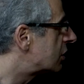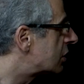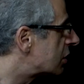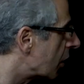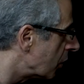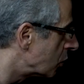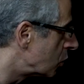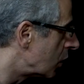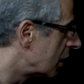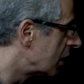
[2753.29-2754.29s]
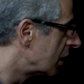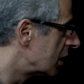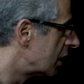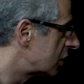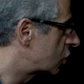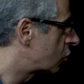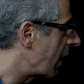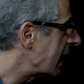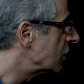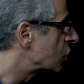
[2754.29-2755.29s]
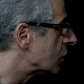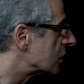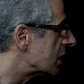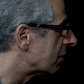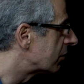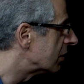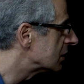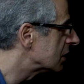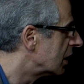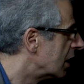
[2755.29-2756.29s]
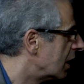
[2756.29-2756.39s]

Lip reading: so strange and different